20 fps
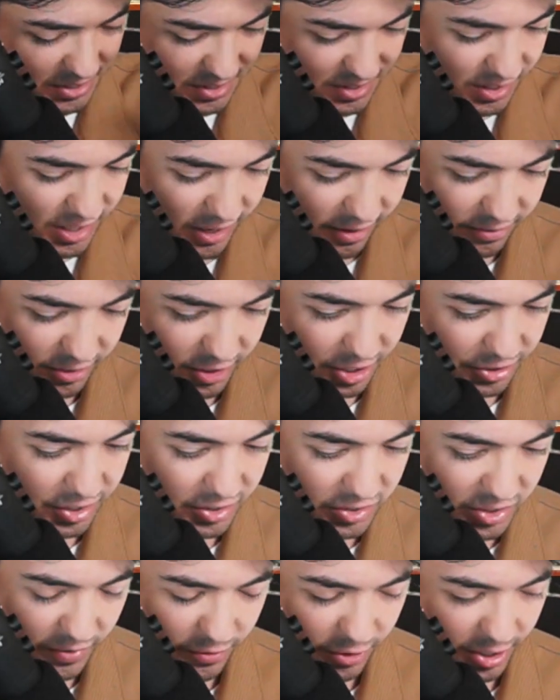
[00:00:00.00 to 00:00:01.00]

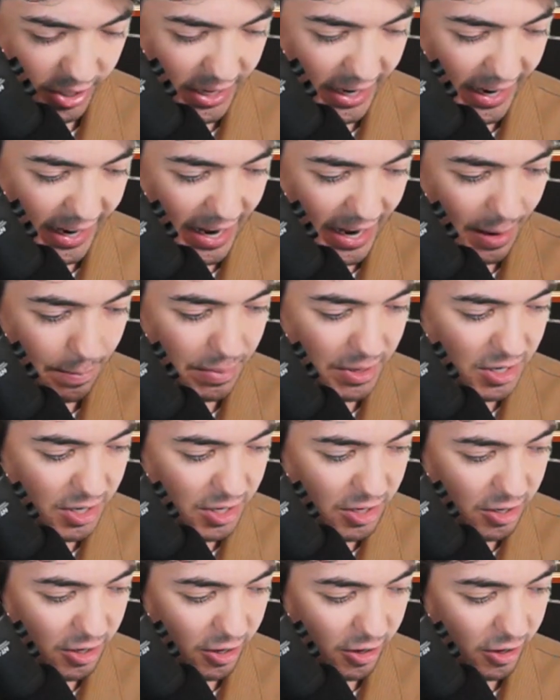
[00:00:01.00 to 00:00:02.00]
Nothing's ever gonna happen
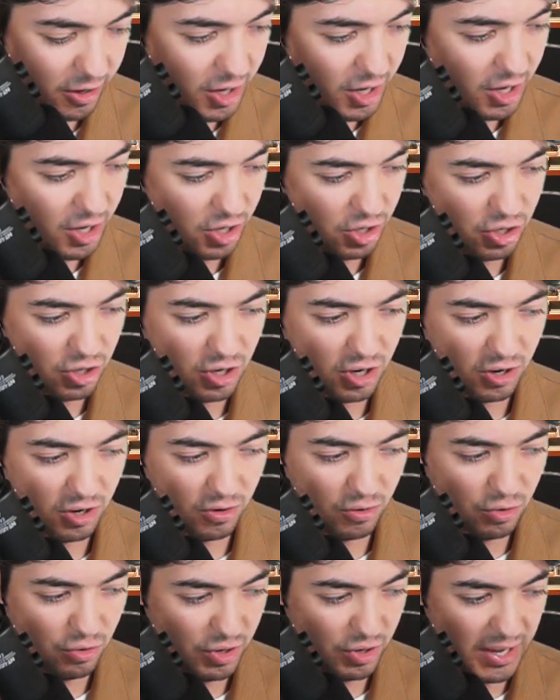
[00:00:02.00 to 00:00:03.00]
here.
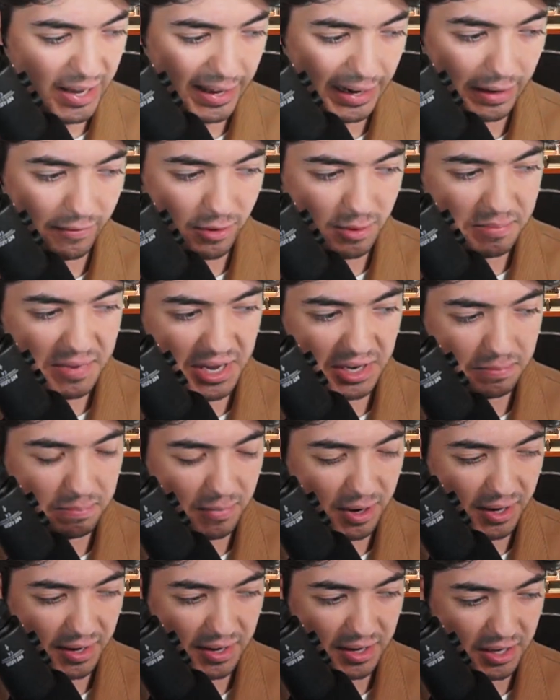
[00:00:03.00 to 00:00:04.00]
You can't even make
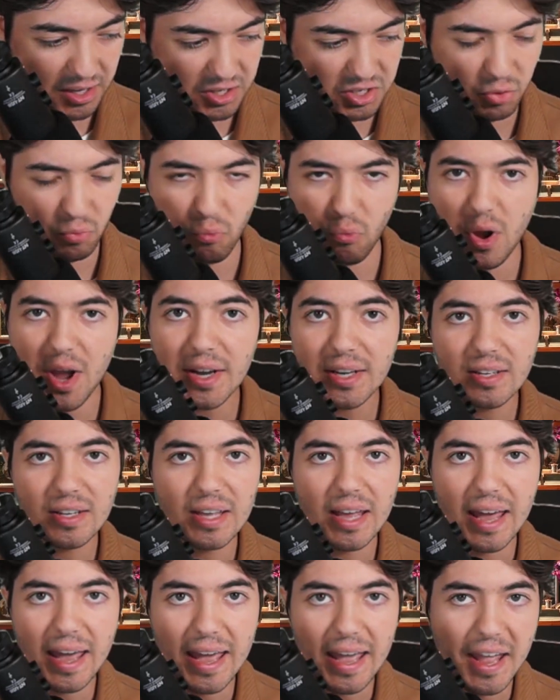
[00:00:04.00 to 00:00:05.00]
money. It's a rigged
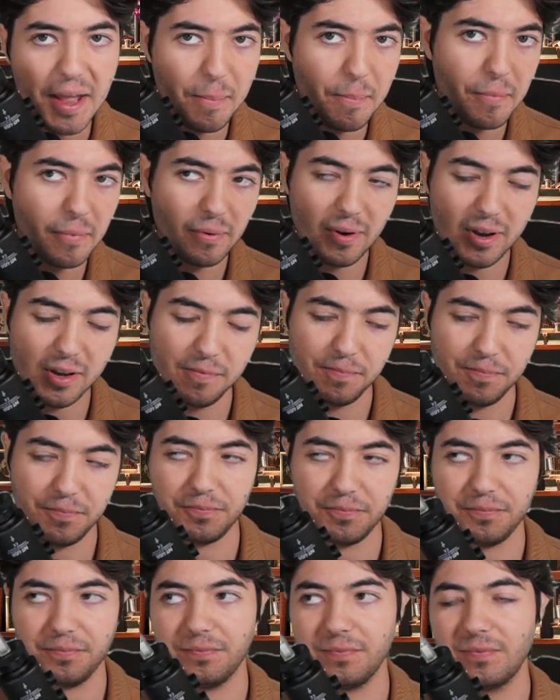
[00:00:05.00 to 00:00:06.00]
game, right?
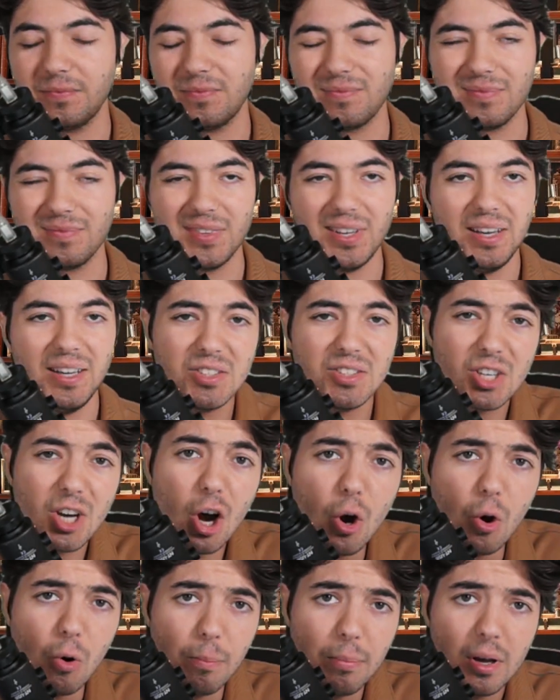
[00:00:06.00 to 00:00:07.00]
It's
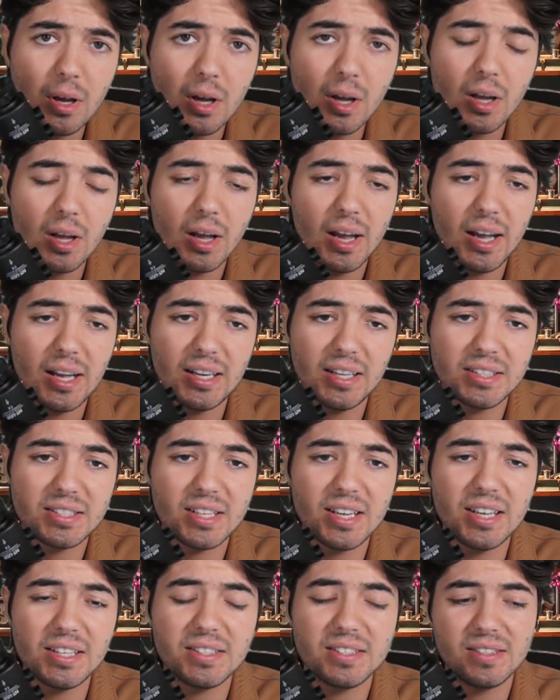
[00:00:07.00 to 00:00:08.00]
cope, and
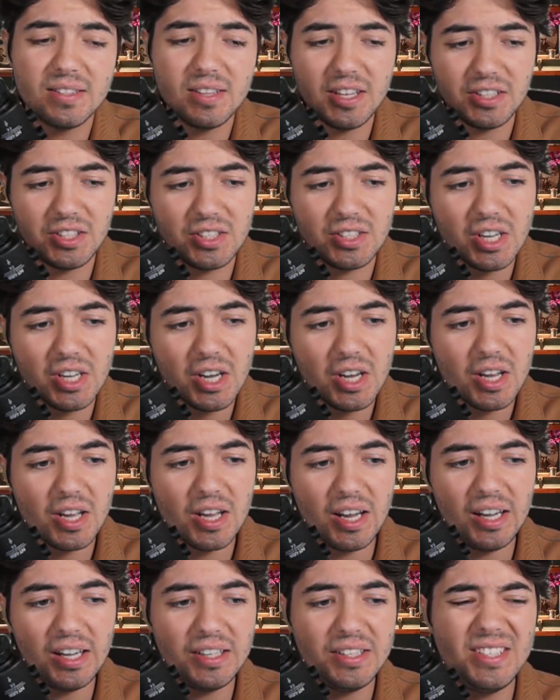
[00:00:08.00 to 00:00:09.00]
it's
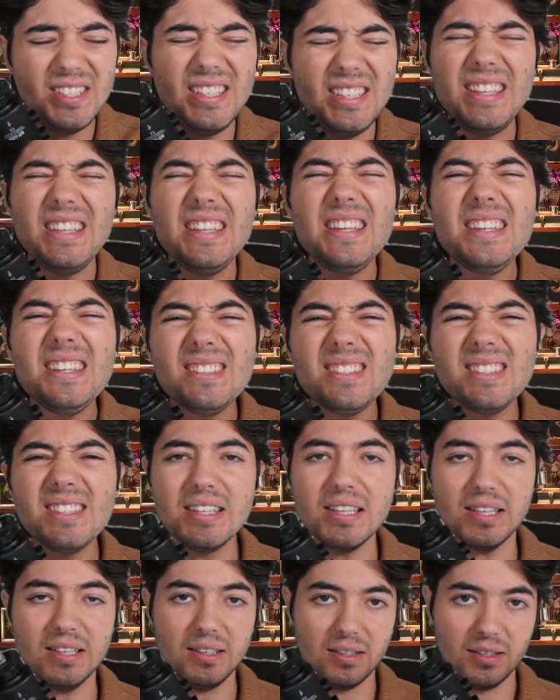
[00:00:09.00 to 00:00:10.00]

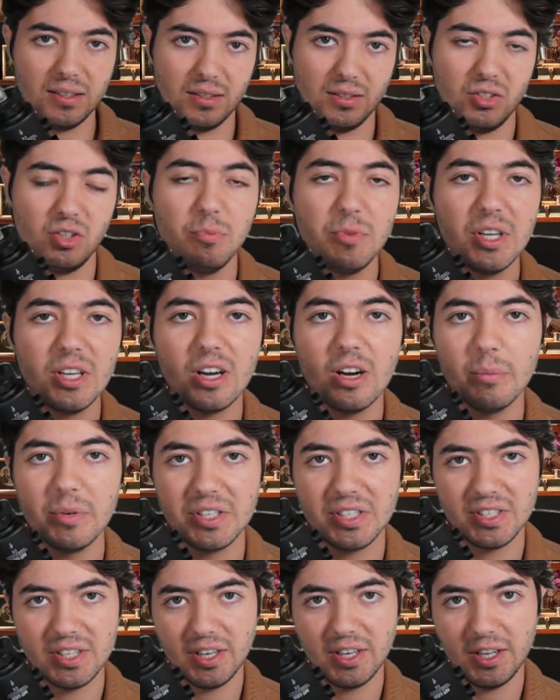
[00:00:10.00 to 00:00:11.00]
easy to become a
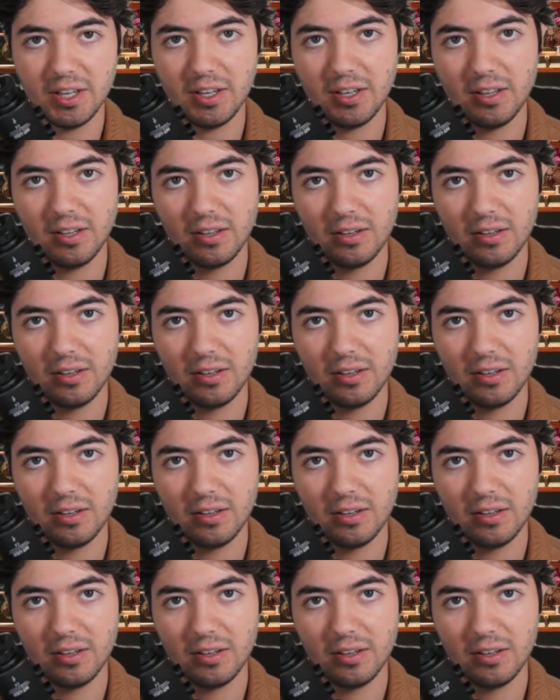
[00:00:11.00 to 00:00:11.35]
cynic.